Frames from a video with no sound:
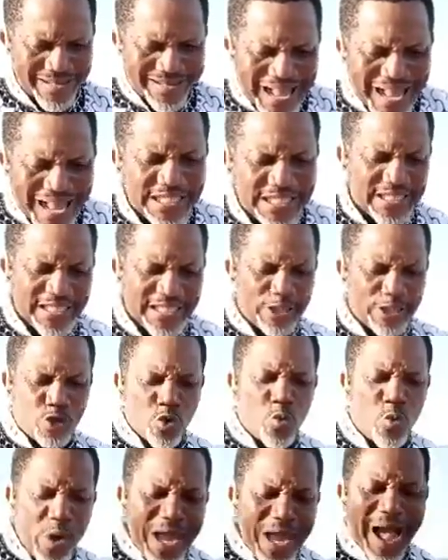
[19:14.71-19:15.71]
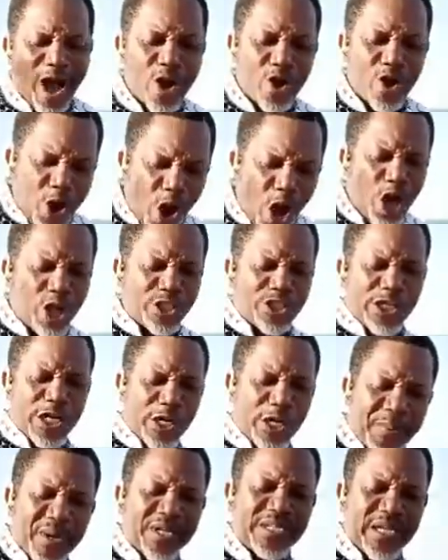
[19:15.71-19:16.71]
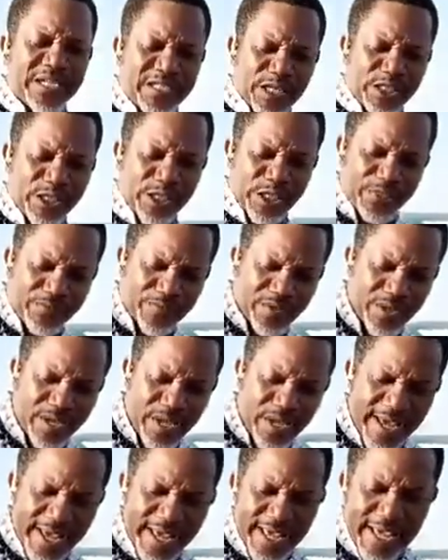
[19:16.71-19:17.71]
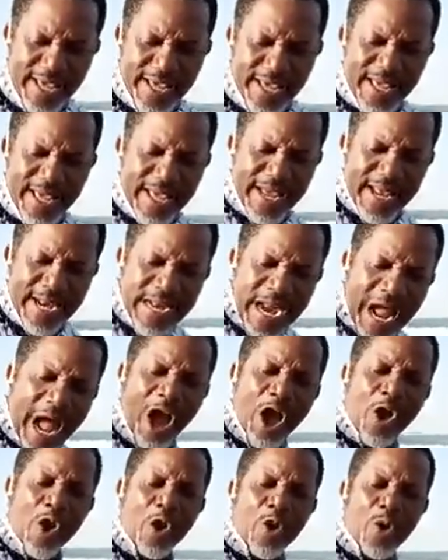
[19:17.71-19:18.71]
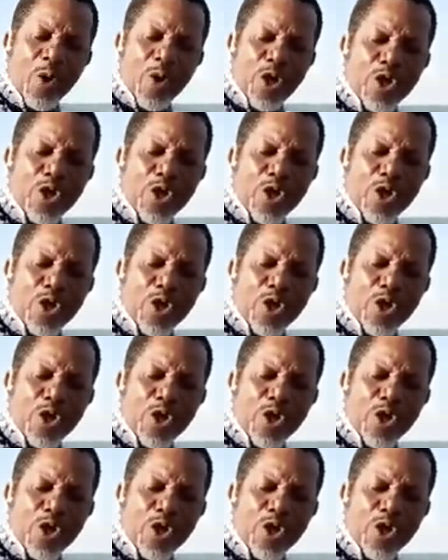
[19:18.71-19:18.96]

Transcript: That is it. We are God's representative. Now,